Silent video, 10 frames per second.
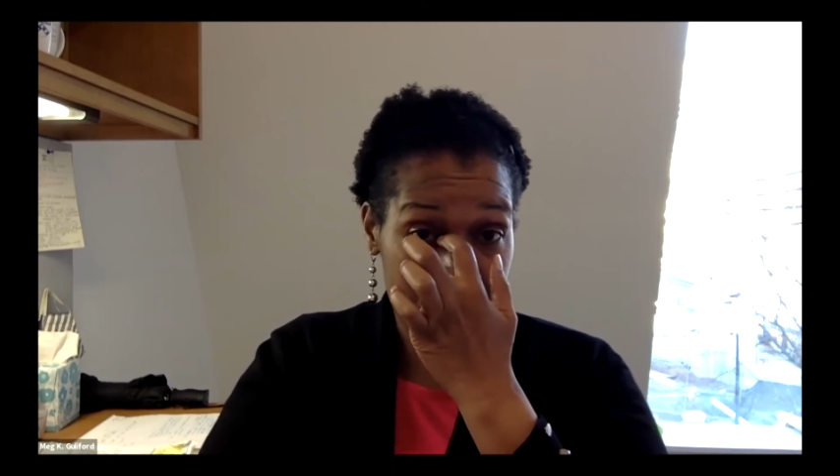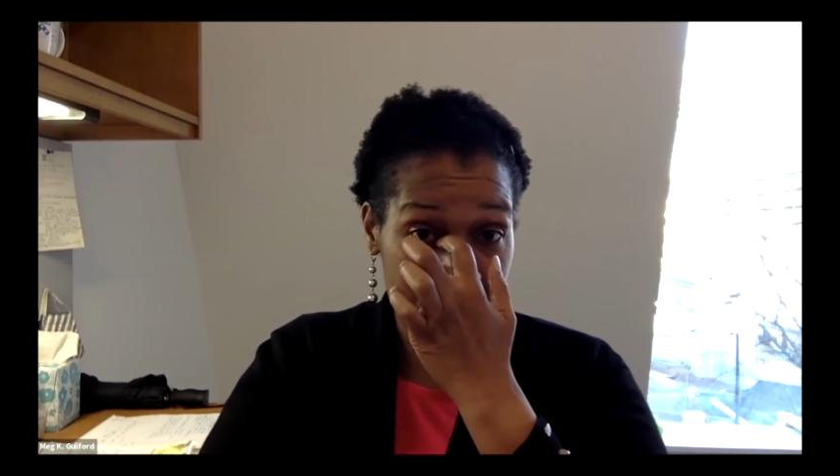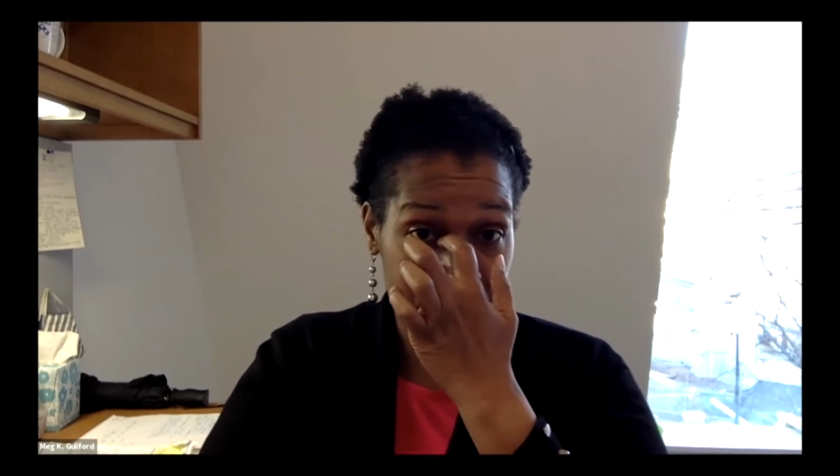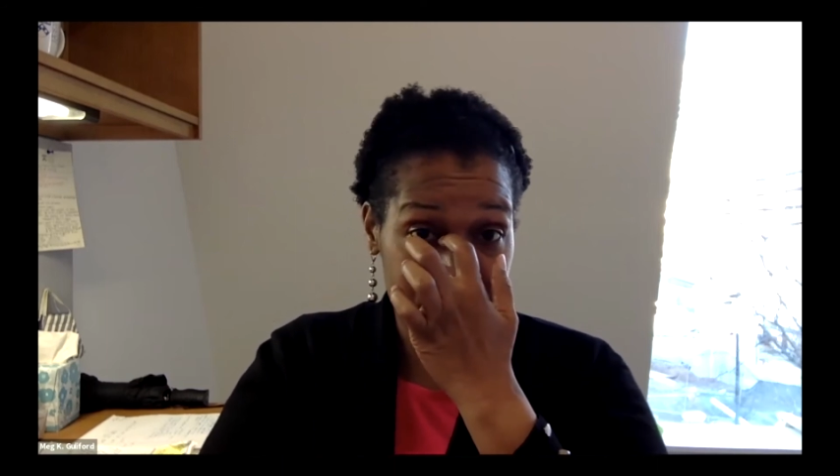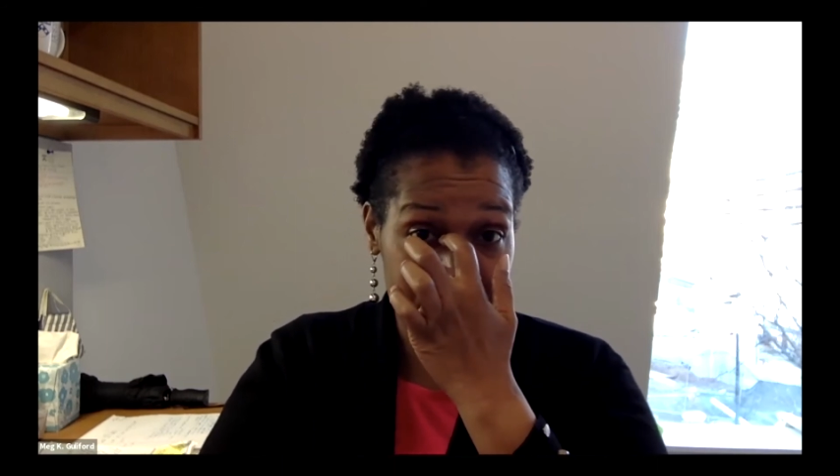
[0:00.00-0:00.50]

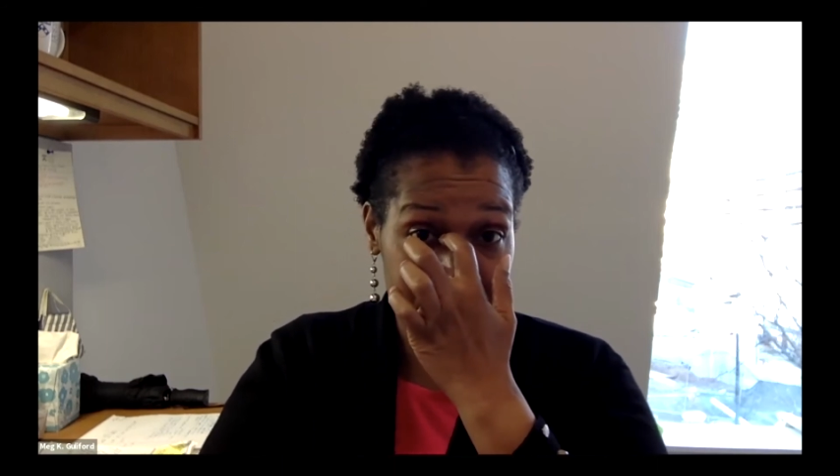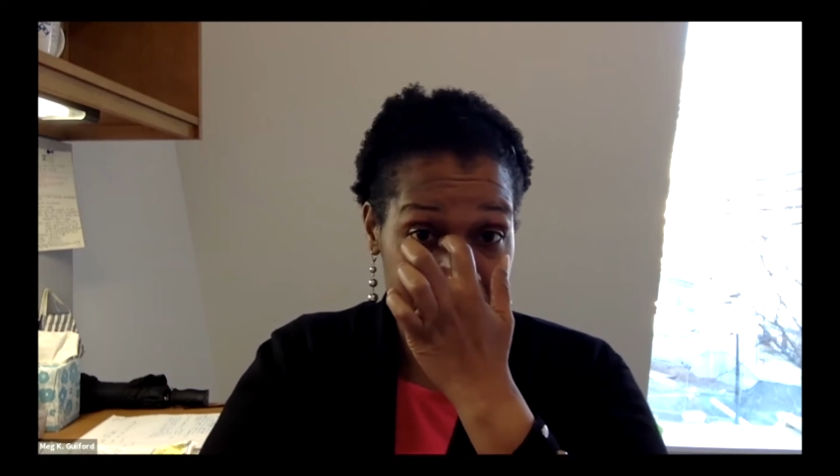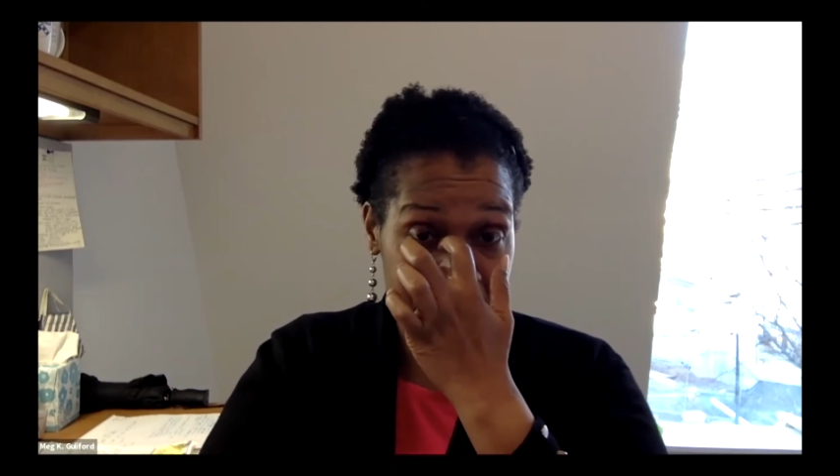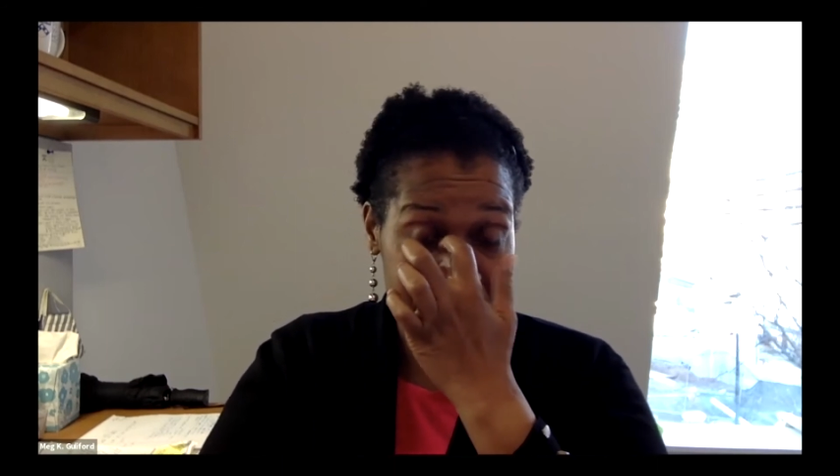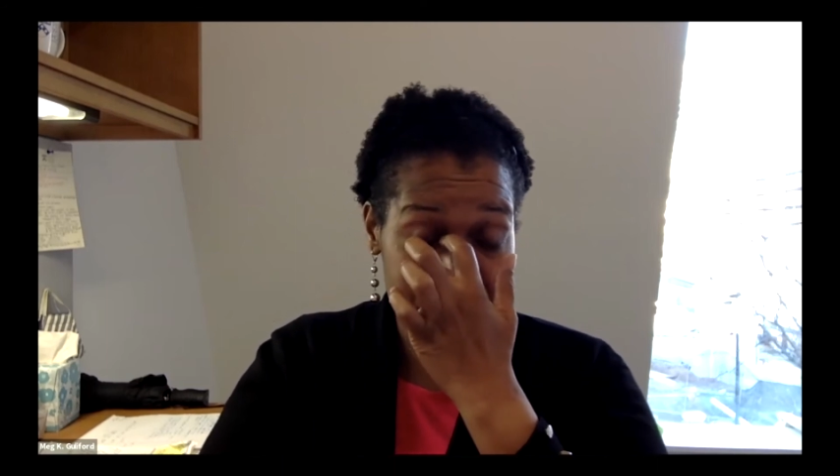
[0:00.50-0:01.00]
the
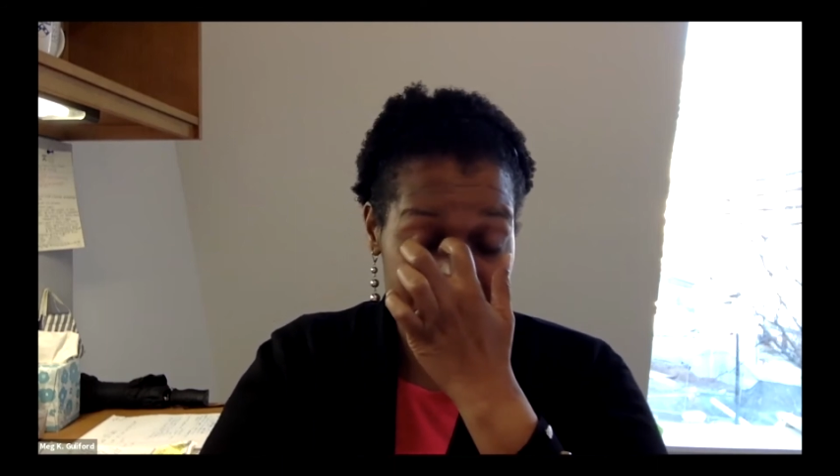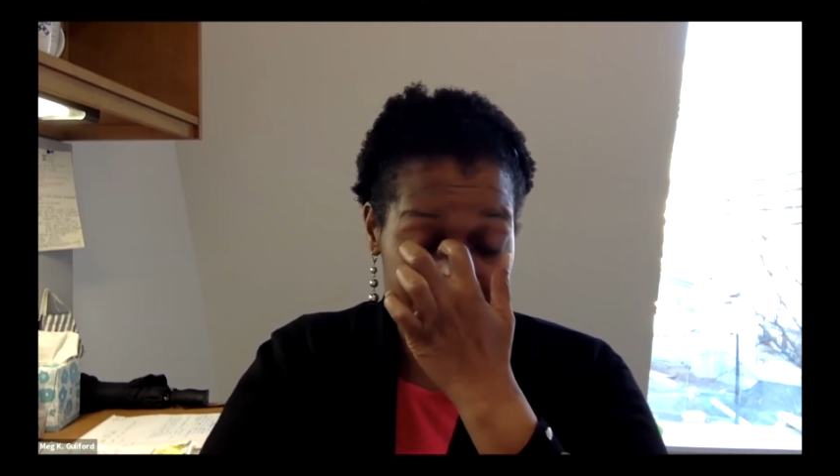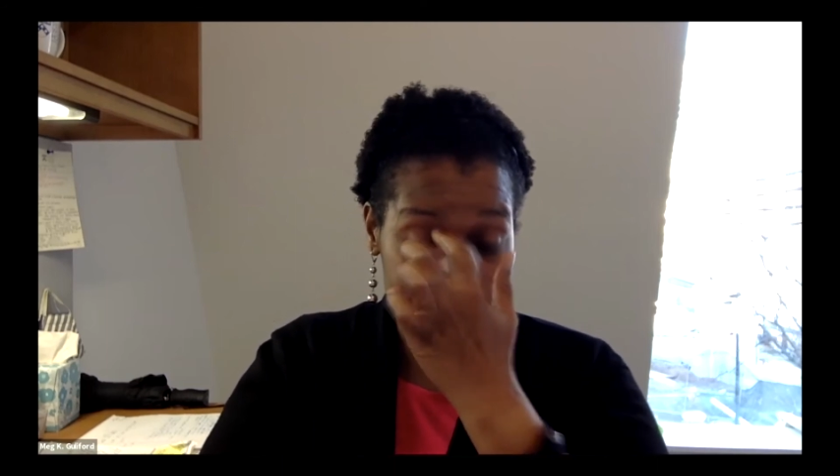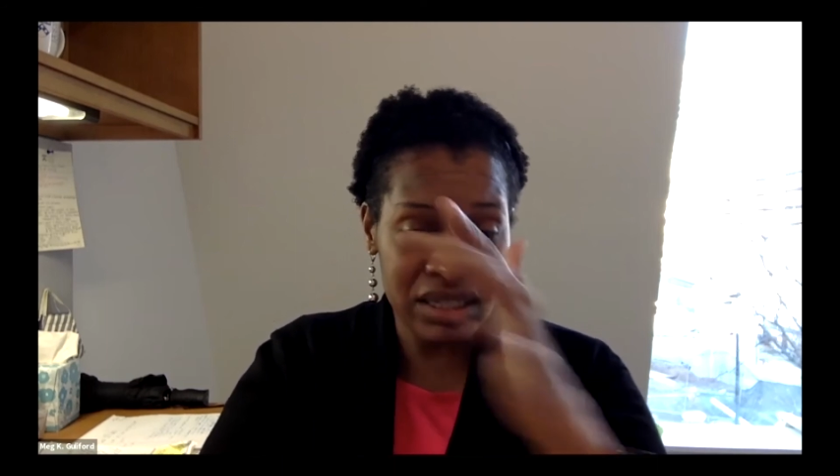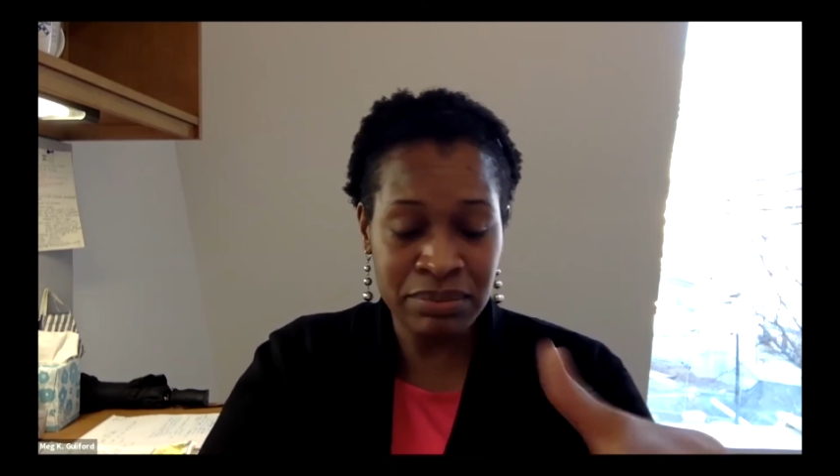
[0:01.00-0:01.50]

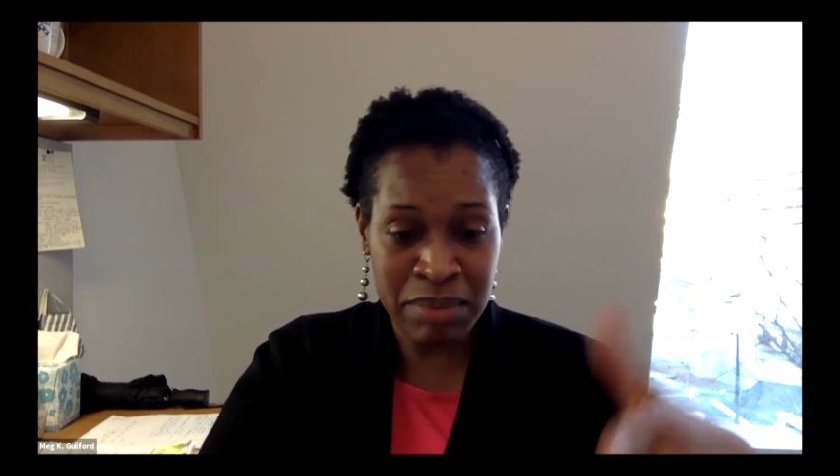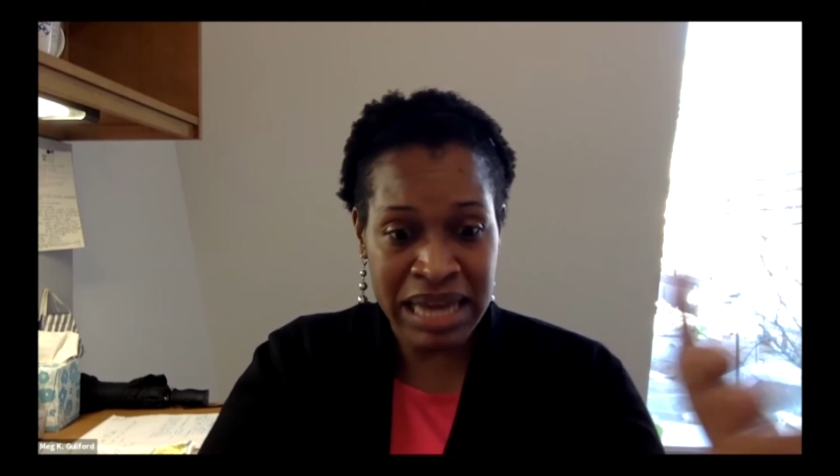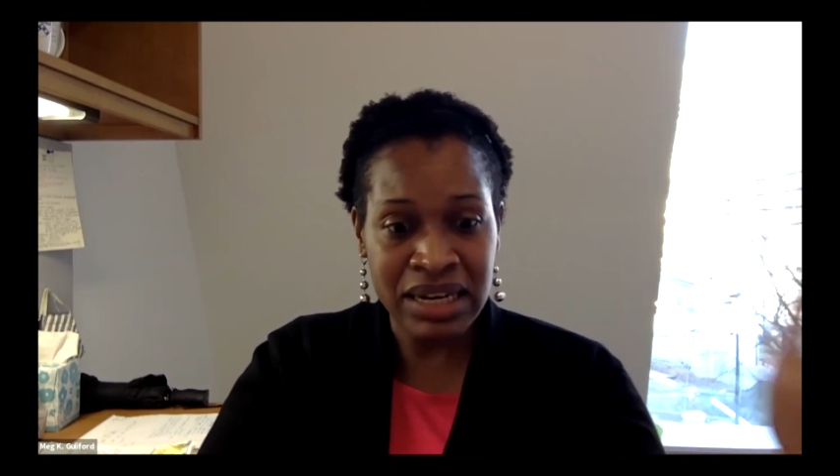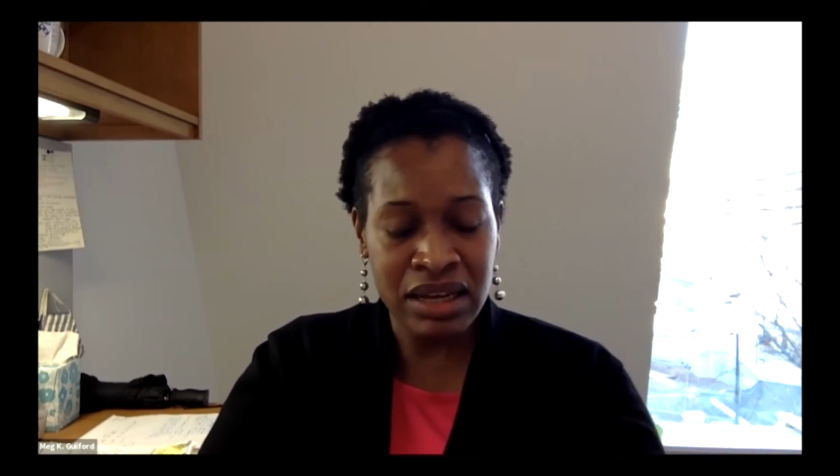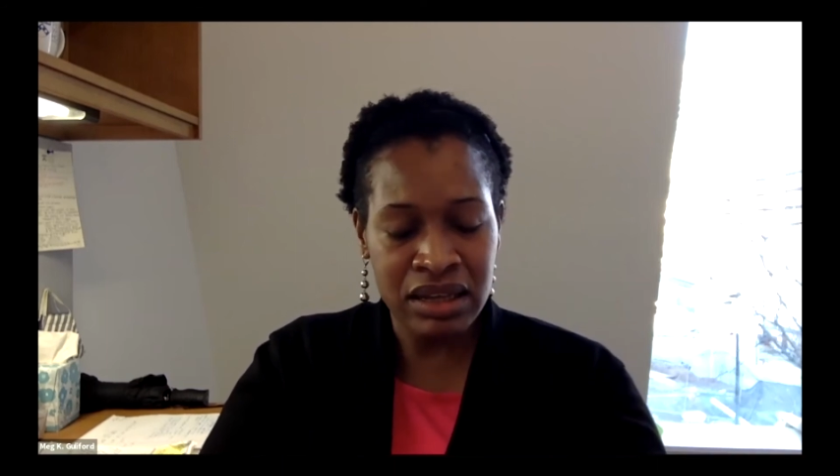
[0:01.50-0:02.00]

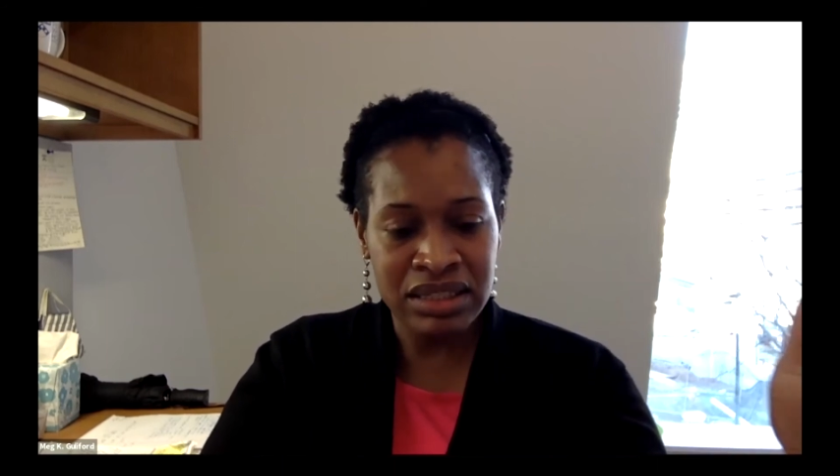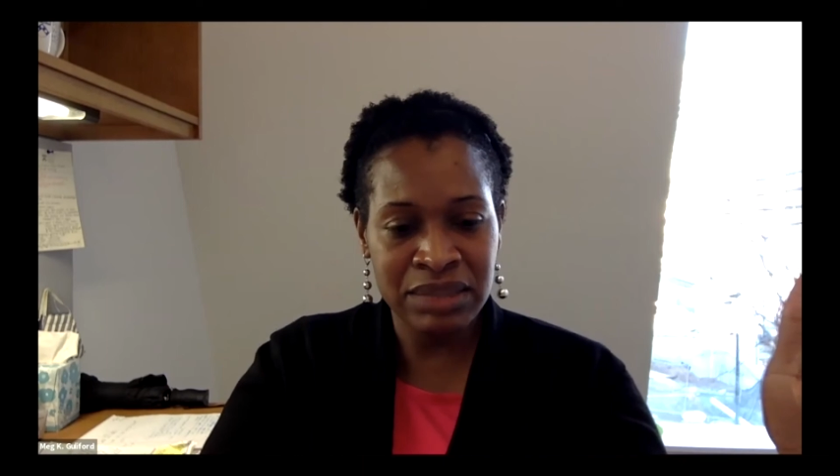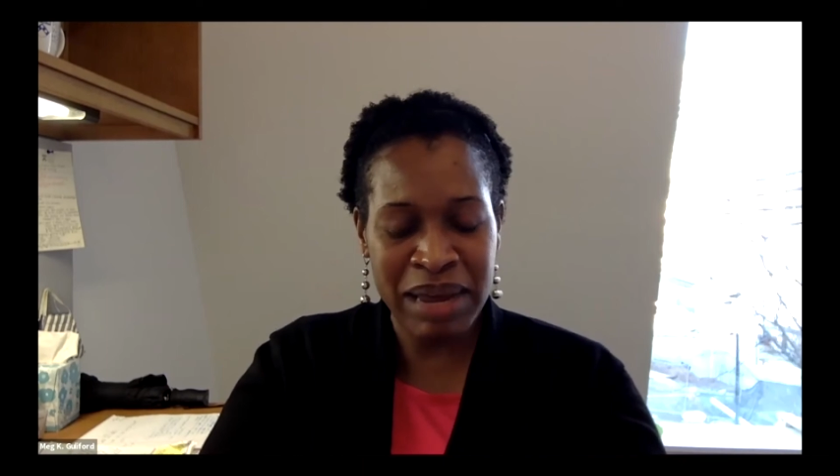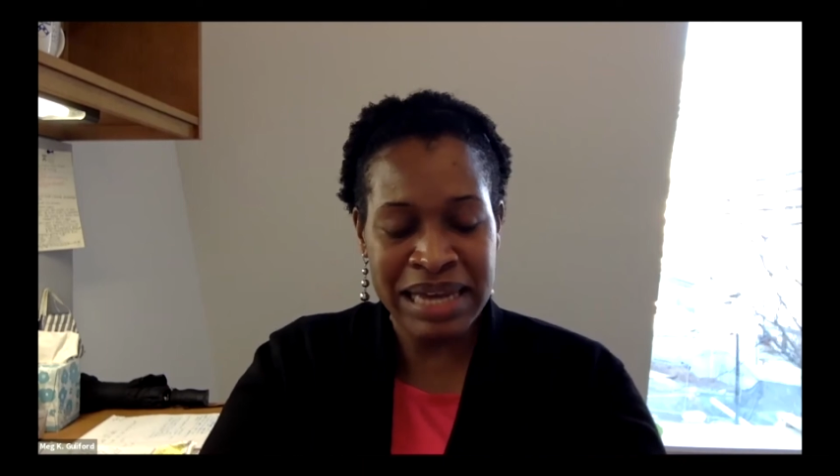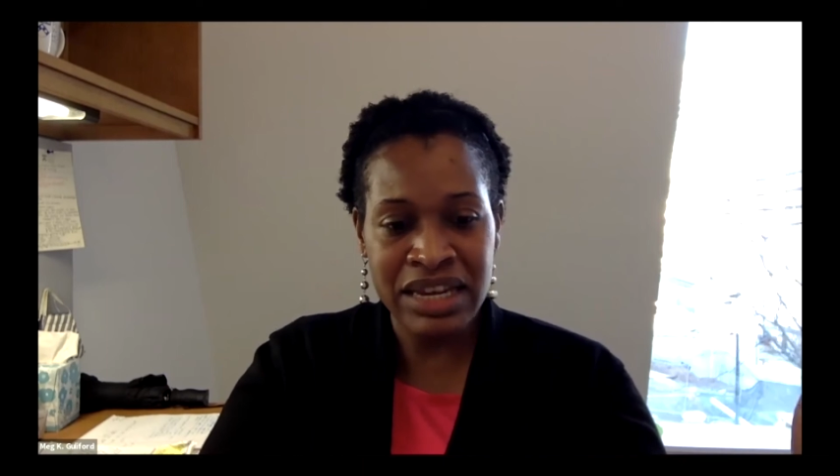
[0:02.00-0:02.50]

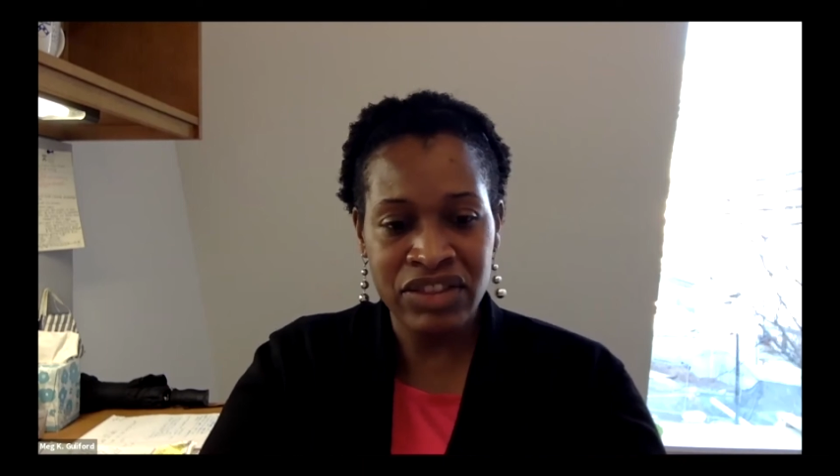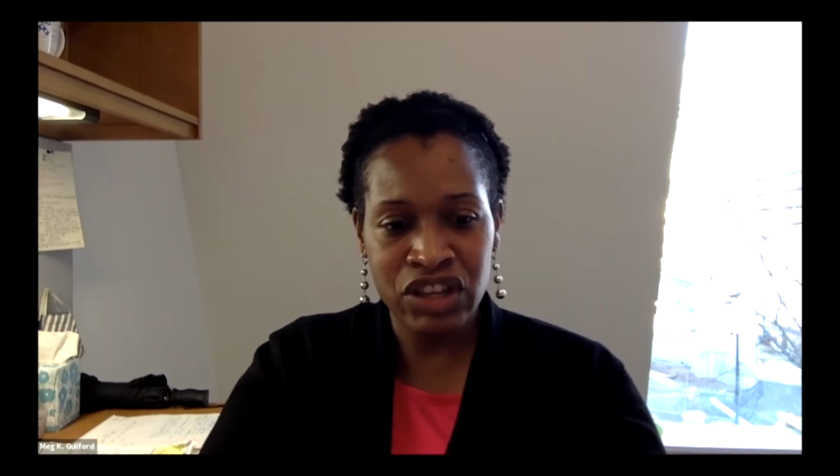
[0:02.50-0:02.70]
disbanding